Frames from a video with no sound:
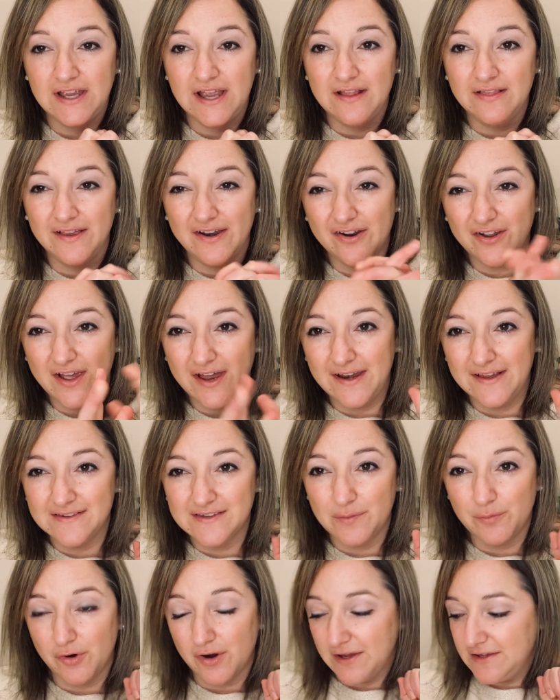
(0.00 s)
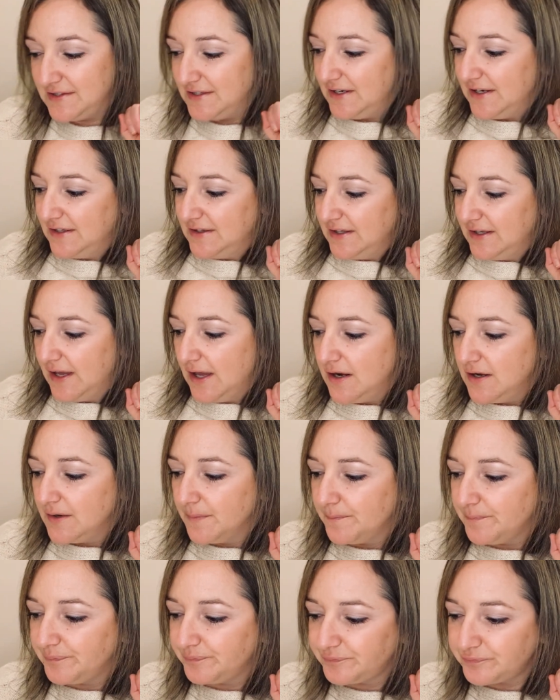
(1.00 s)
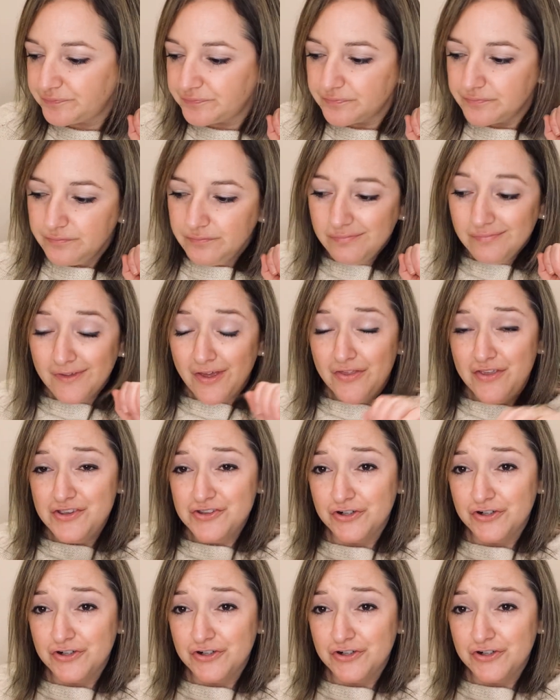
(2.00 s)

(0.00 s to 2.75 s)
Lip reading: and then I'll kind of summarize it at the end. These